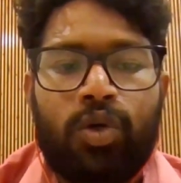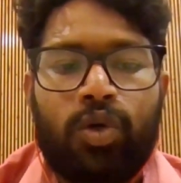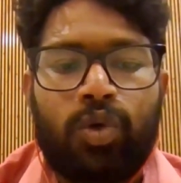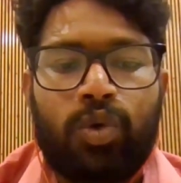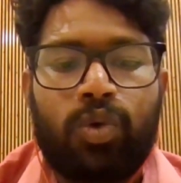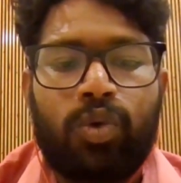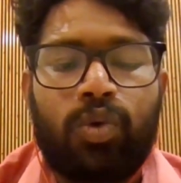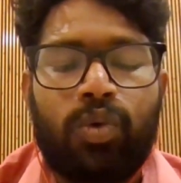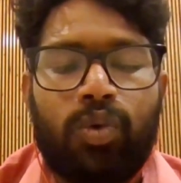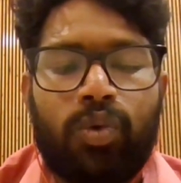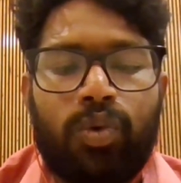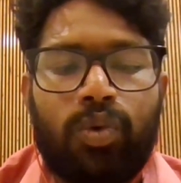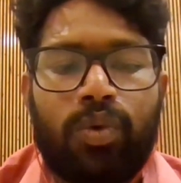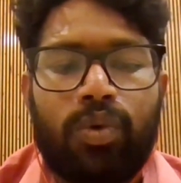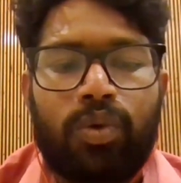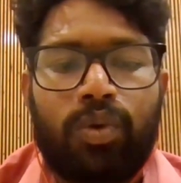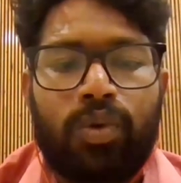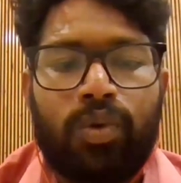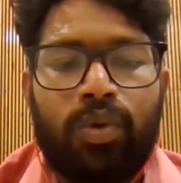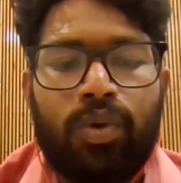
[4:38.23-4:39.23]
to
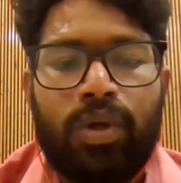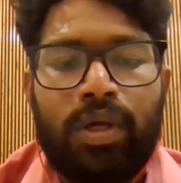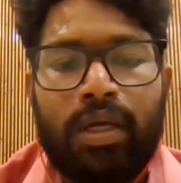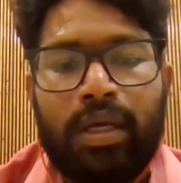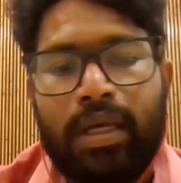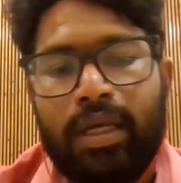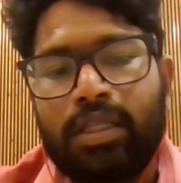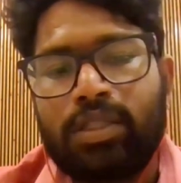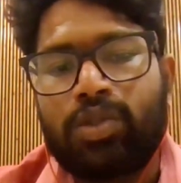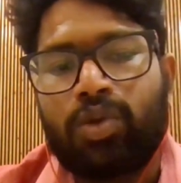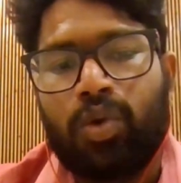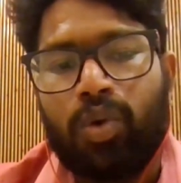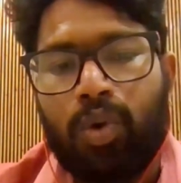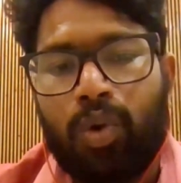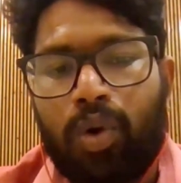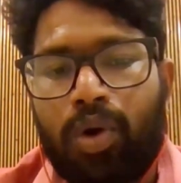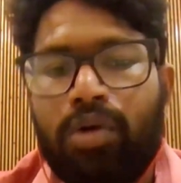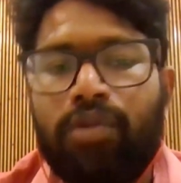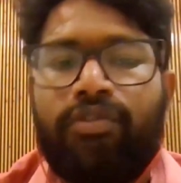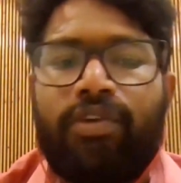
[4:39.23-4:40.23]
his
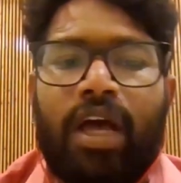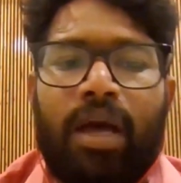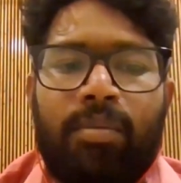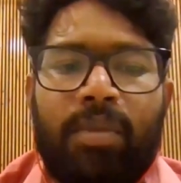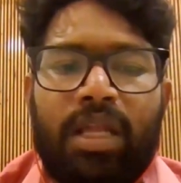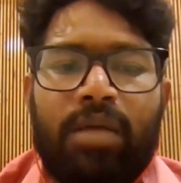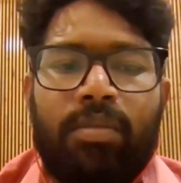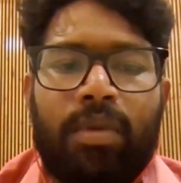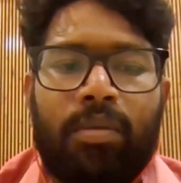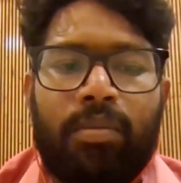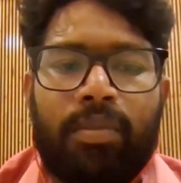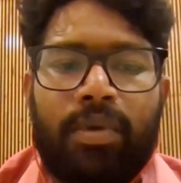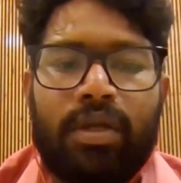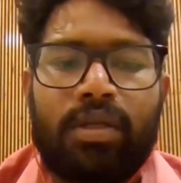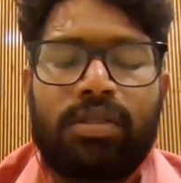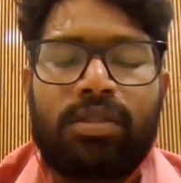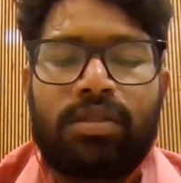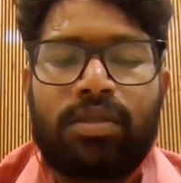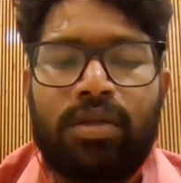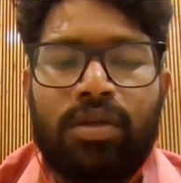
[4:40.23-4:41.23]
own family
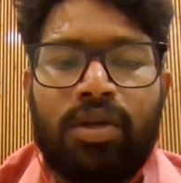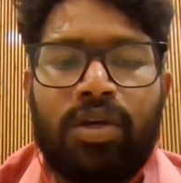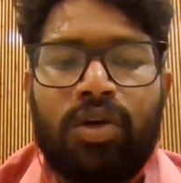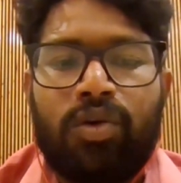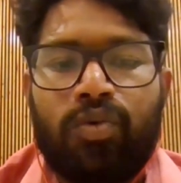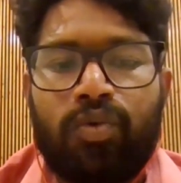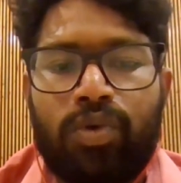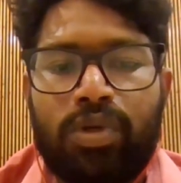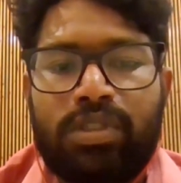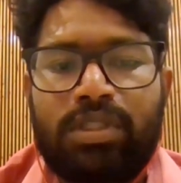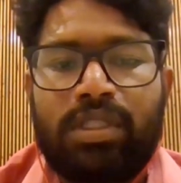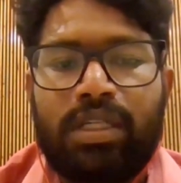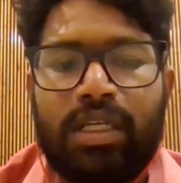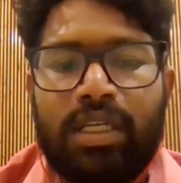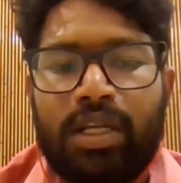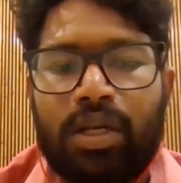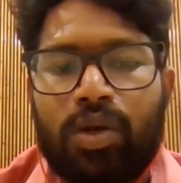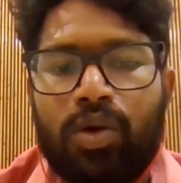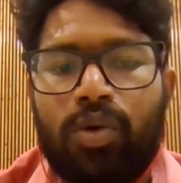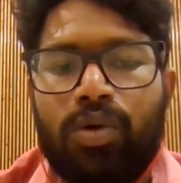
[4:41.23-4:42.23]
members, which
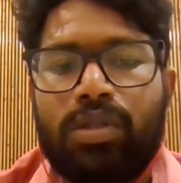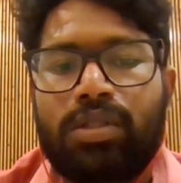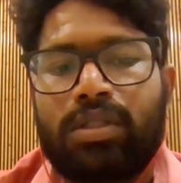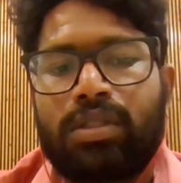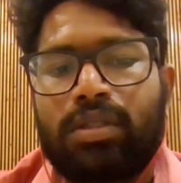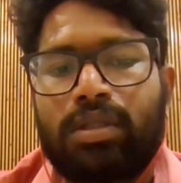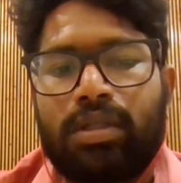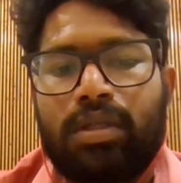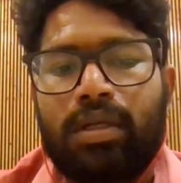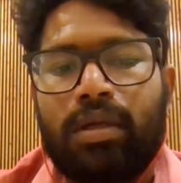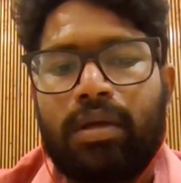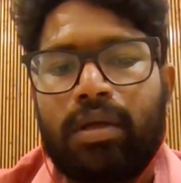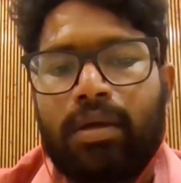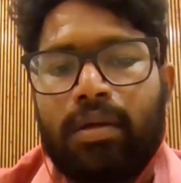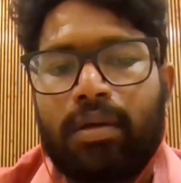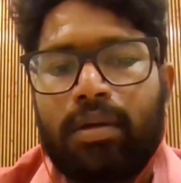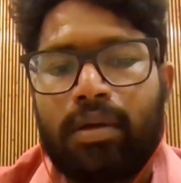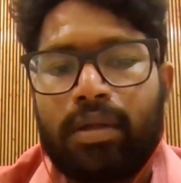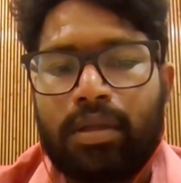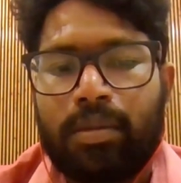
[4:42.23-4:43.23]
includes
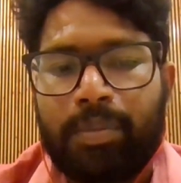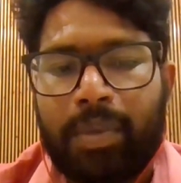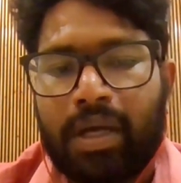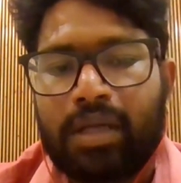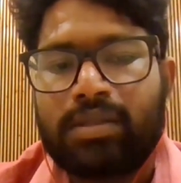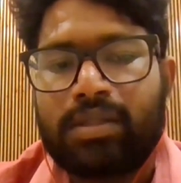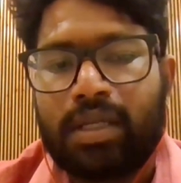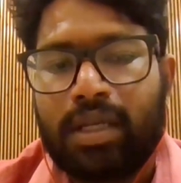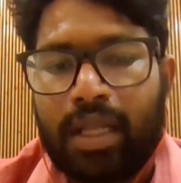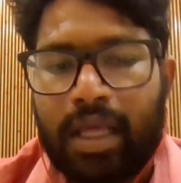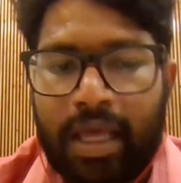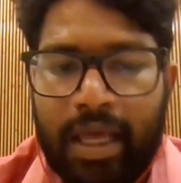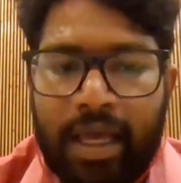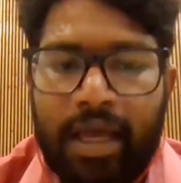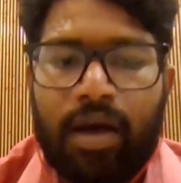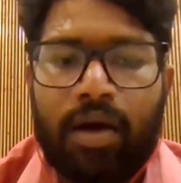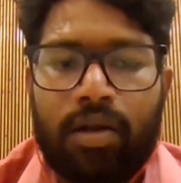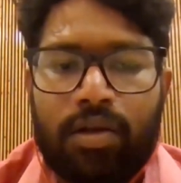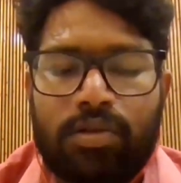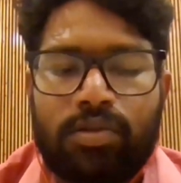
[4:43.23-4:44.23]
person
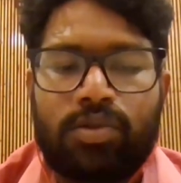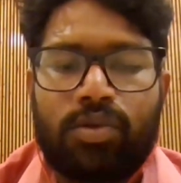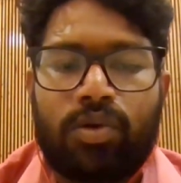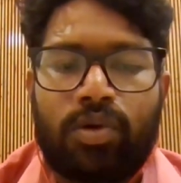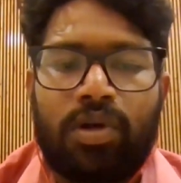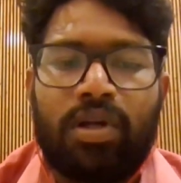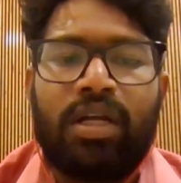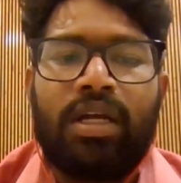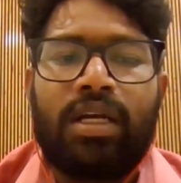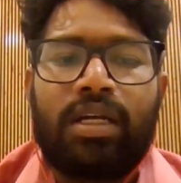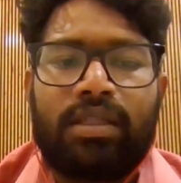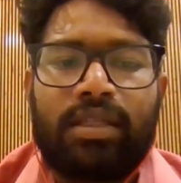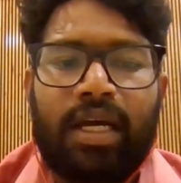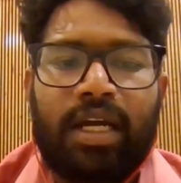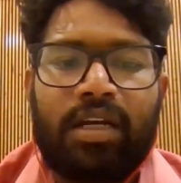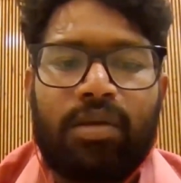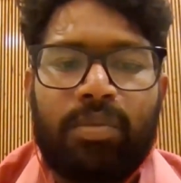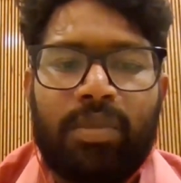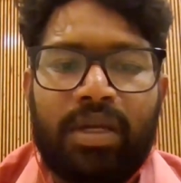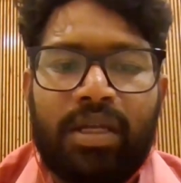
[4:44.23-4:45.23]
A also.
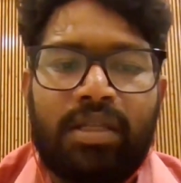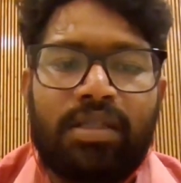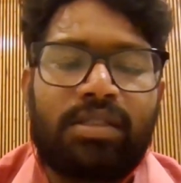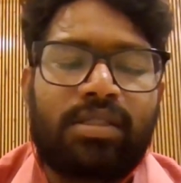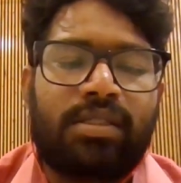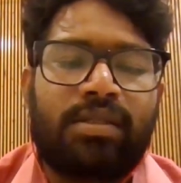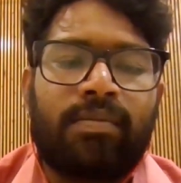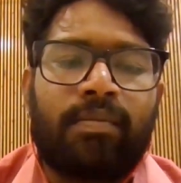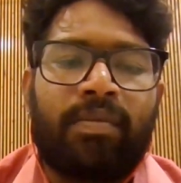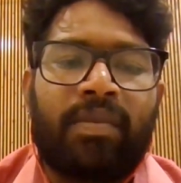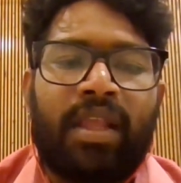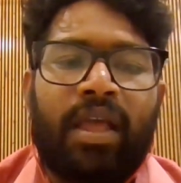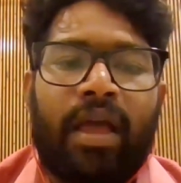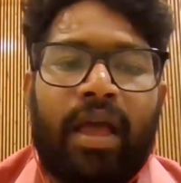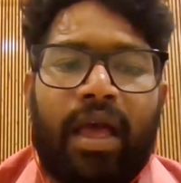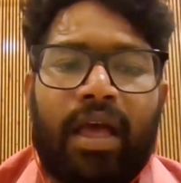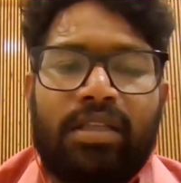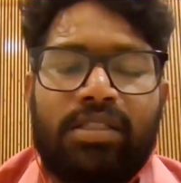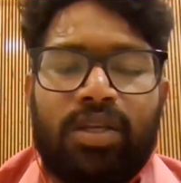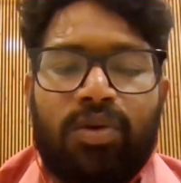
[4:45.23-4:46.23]
That means
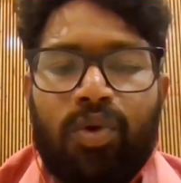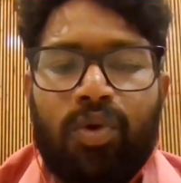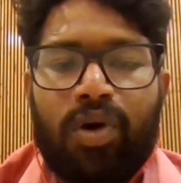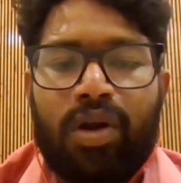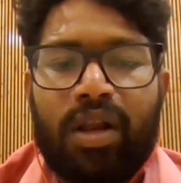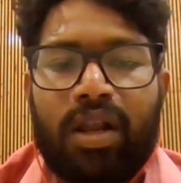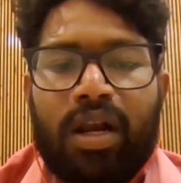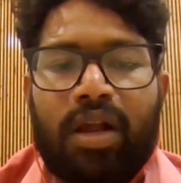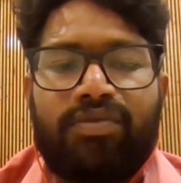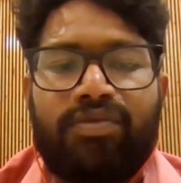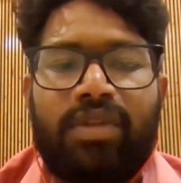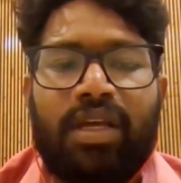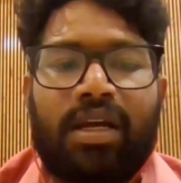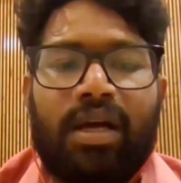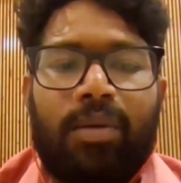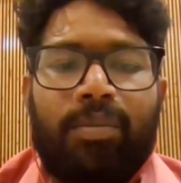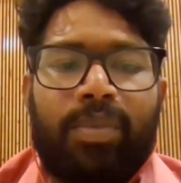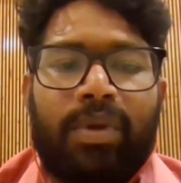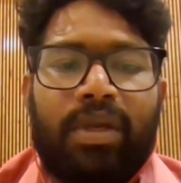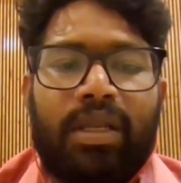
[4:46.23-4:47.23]
as a owner of the
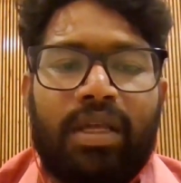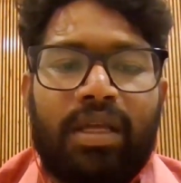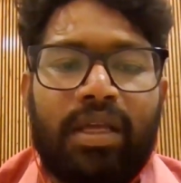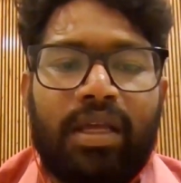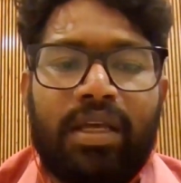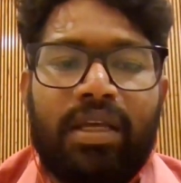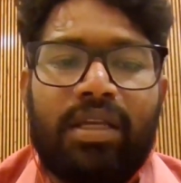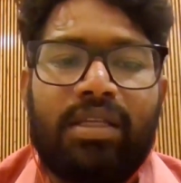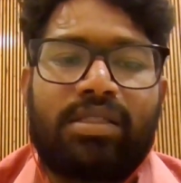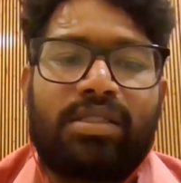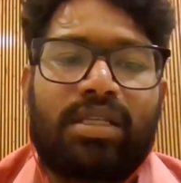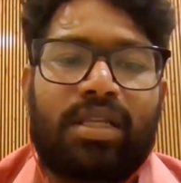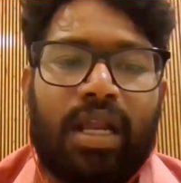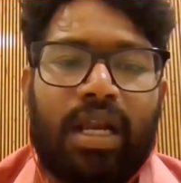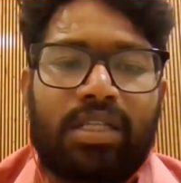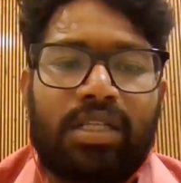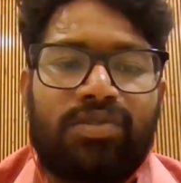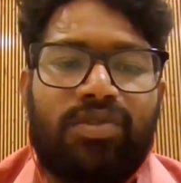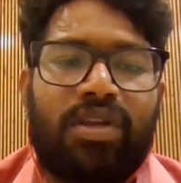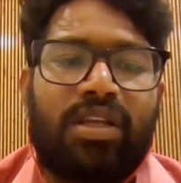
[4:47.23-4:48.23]
company, he is
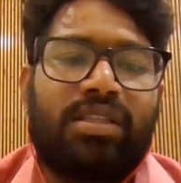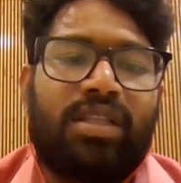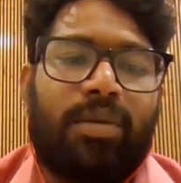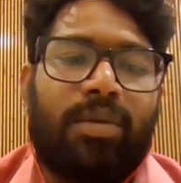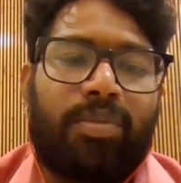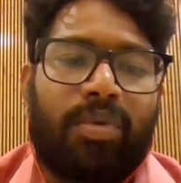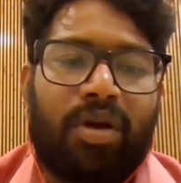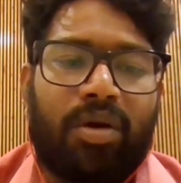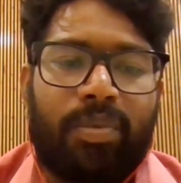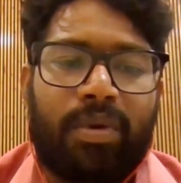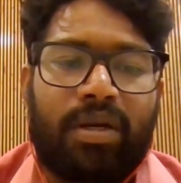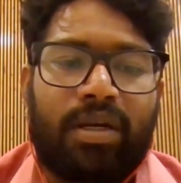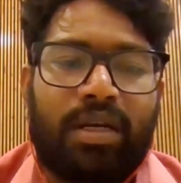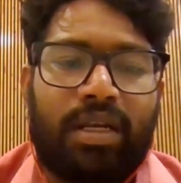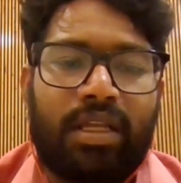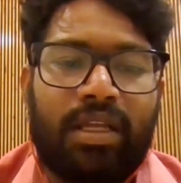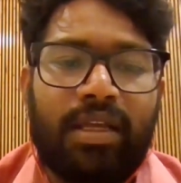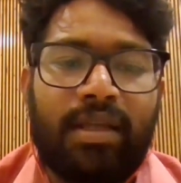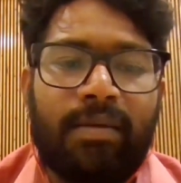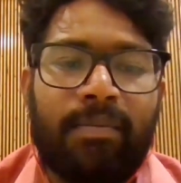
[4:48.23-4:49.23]
transferring the
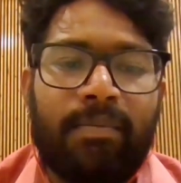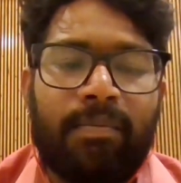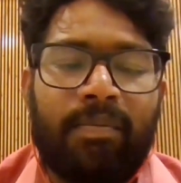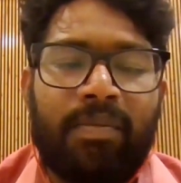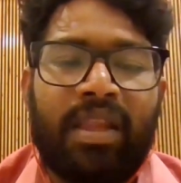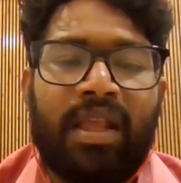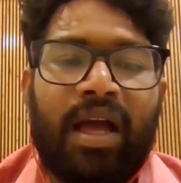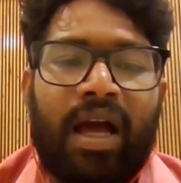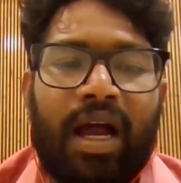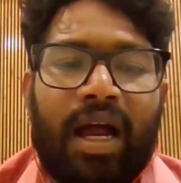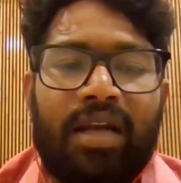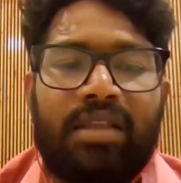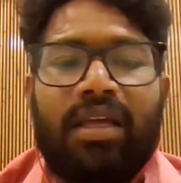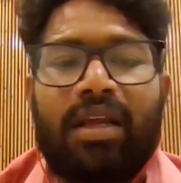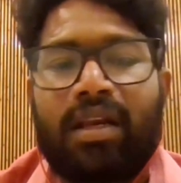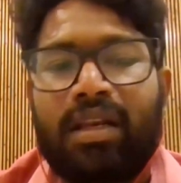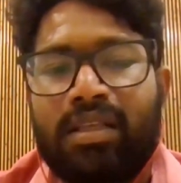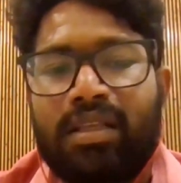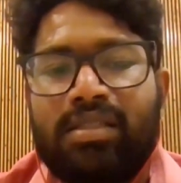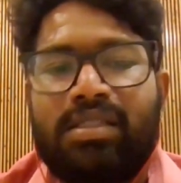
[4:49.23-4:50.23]
property, and
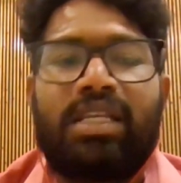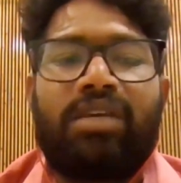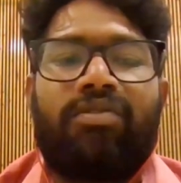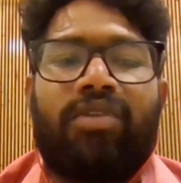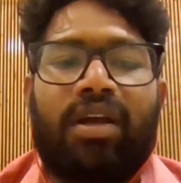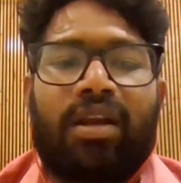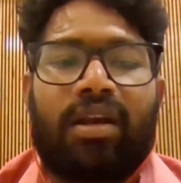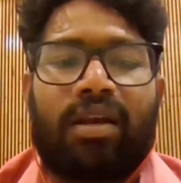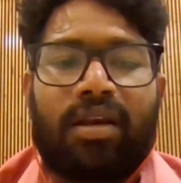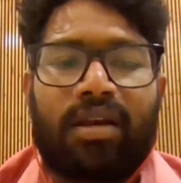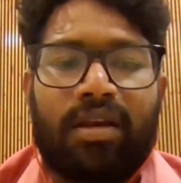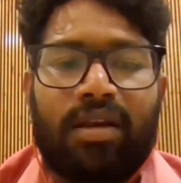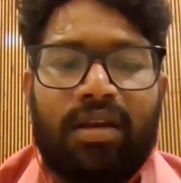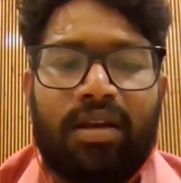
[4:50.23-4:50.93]
the receiver